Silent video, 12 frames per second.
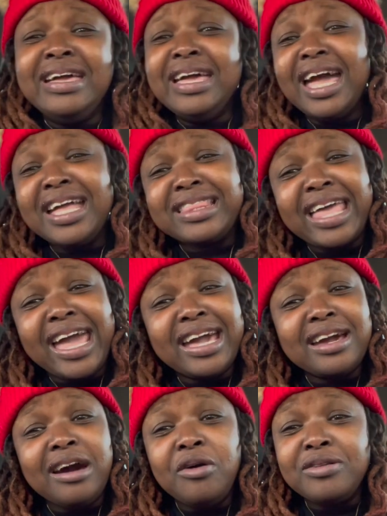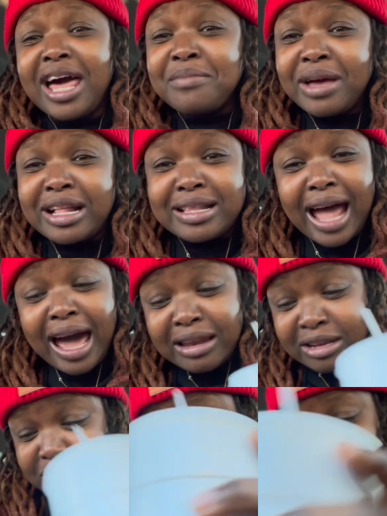That thing Coke like
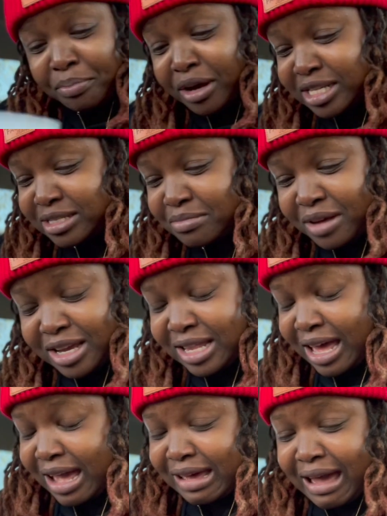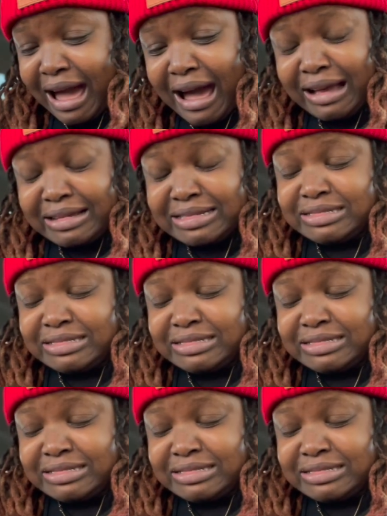McDonald's be pussing, man. That guy.